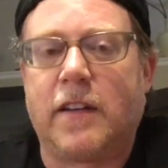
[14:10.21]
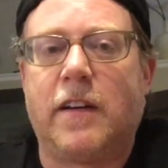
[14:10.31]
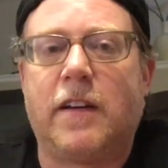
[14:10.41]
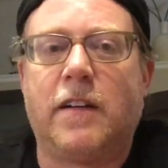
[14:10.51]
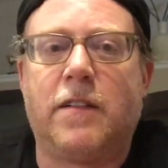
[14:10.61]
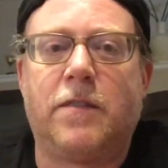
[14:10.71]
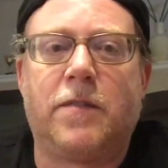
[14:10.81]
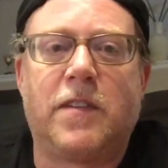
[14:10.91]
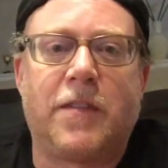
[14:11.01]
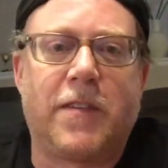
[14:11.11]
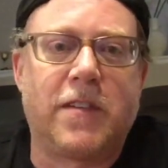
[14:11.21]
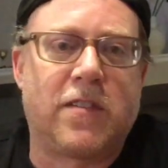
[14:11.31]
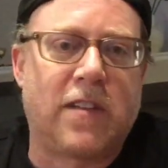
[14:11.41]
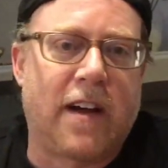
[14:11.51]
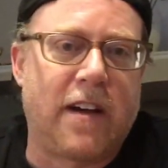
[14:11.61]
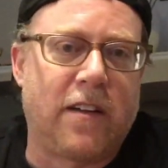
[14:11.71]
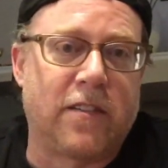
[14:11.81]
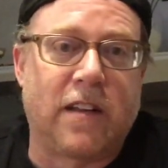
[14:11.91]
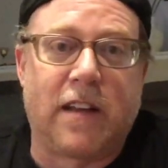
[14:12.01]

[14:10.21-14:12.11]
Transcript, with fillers: of different styles,